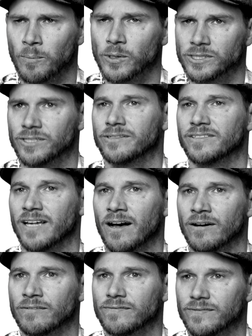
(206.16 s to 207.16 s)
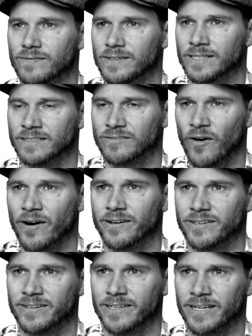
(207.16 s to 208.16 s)
push yourself as far
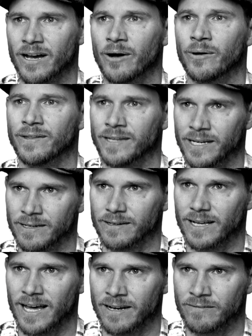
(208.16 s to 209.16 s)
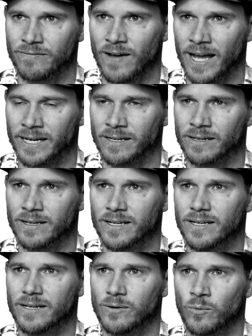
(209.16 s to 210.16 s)
as you can go and then kind of find
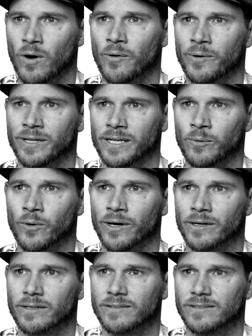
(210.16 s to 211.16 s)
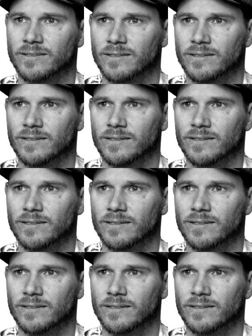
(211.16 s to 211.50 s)
what really works.